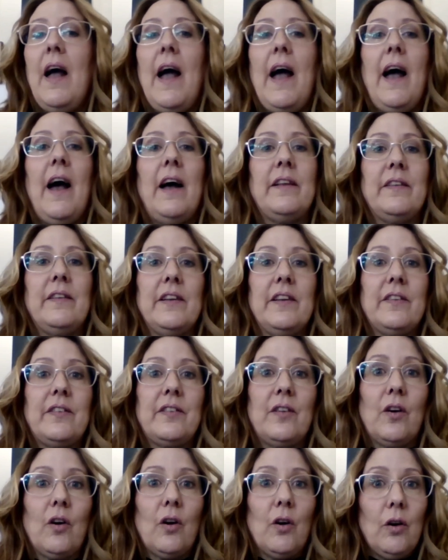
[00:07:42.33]
And
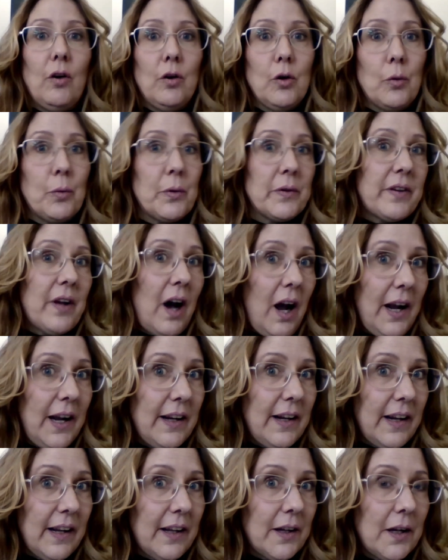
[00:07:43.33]
this girl who was
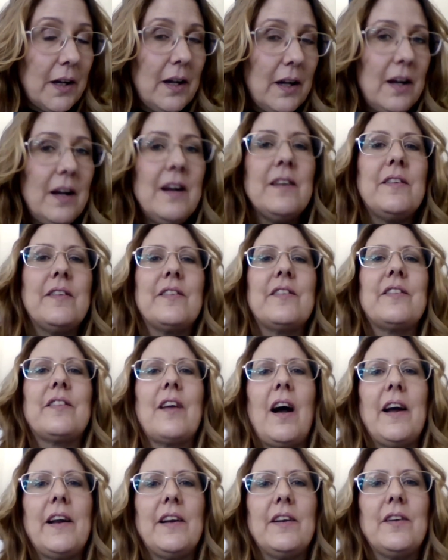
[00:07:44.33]
hiding
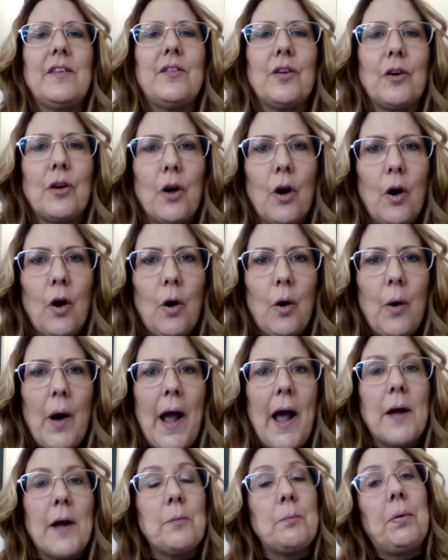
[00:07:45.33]
decided to go
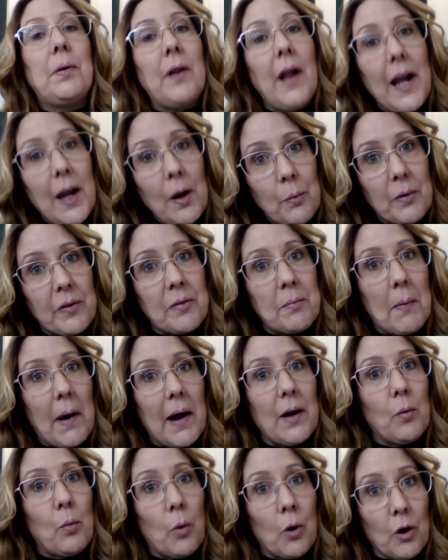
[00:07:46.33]
and play with
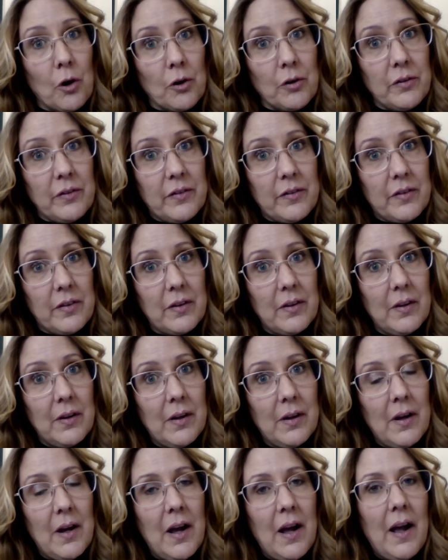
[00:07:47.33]
my words
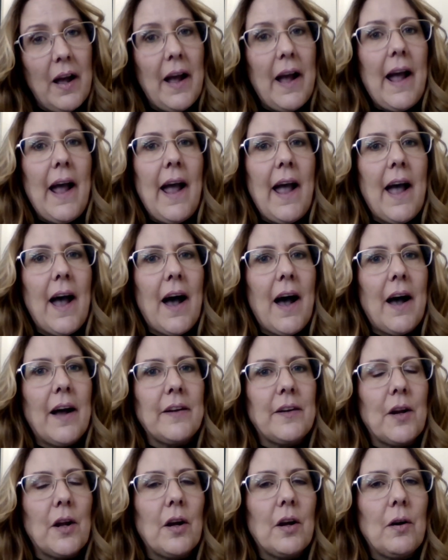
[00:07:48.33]

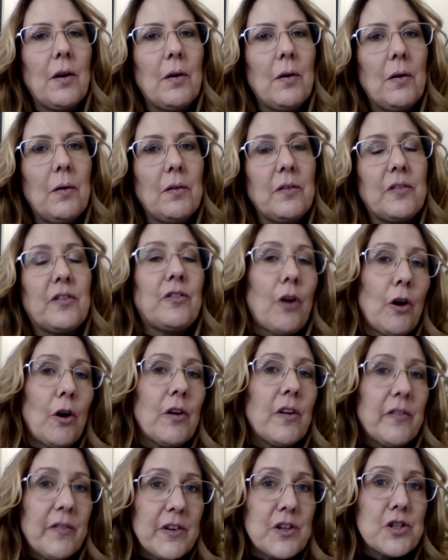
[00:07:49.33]
and
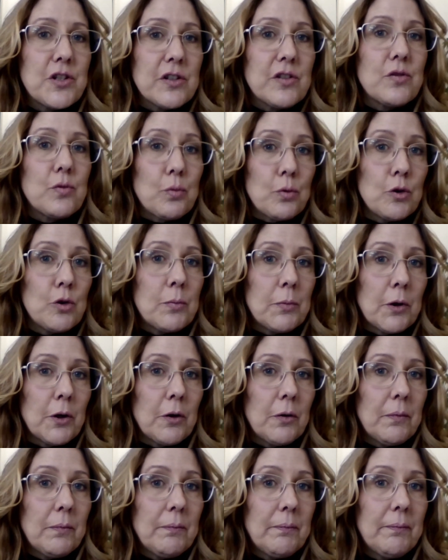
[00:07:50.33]
start a vicious
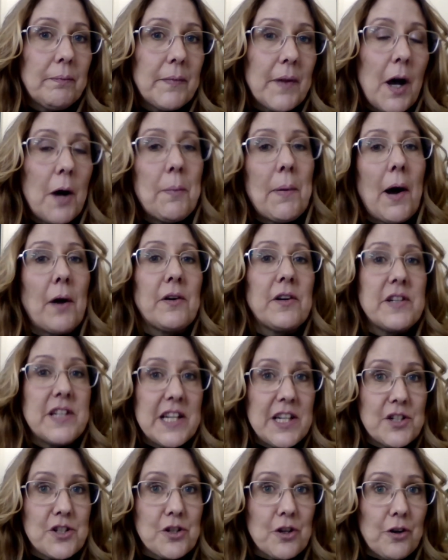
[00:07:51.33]
rumor about a
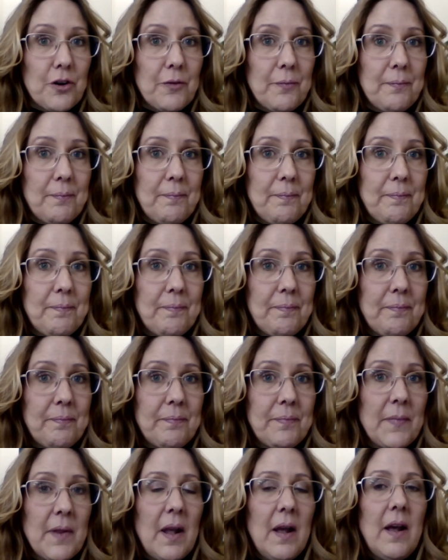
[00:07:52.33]
teacher.
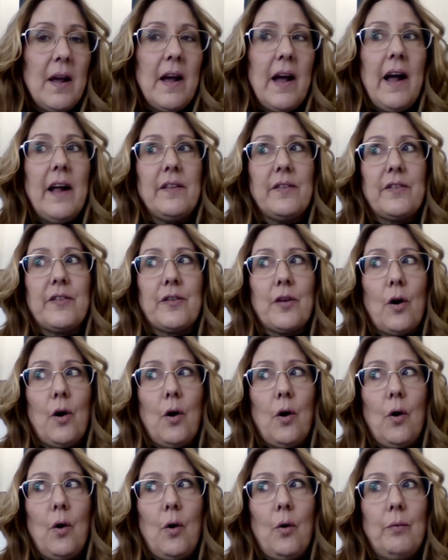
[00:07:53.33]
And
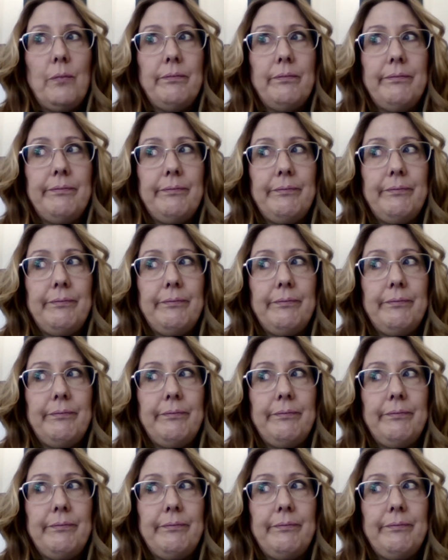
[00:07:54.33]
so